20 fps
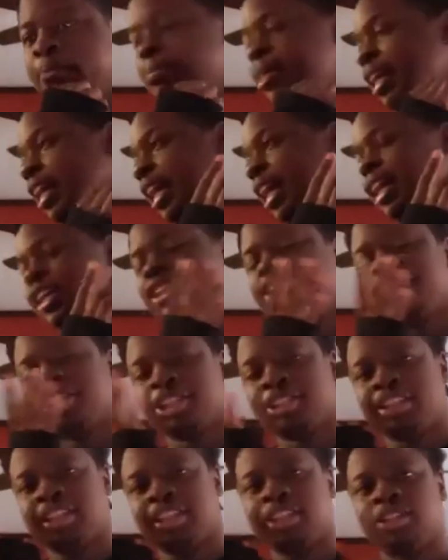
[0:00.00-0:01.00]
But I can
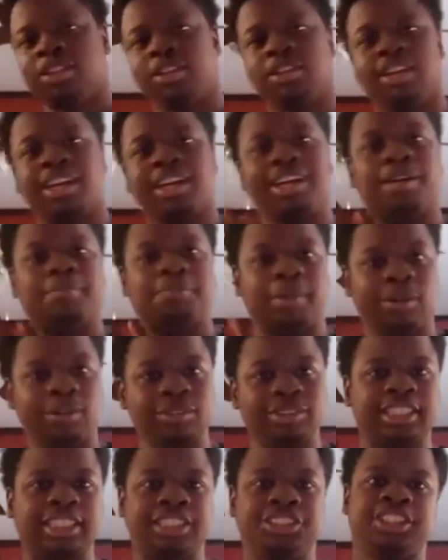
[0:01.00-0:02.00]
show you the little
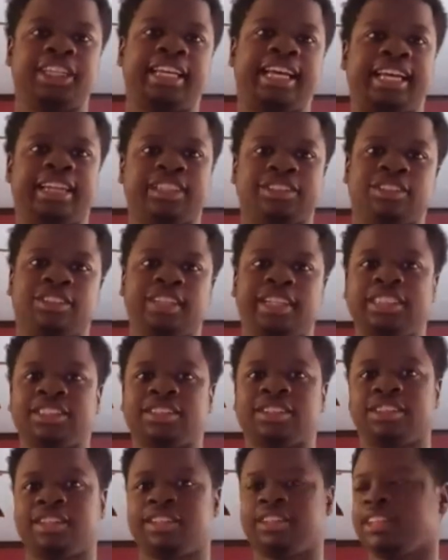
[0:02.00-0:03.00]
post that she has on
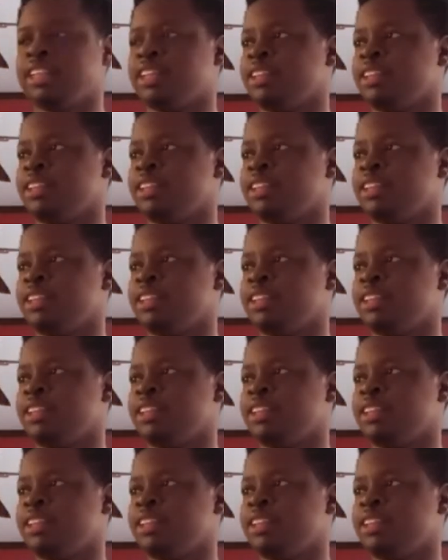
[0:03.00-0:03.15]
Instagram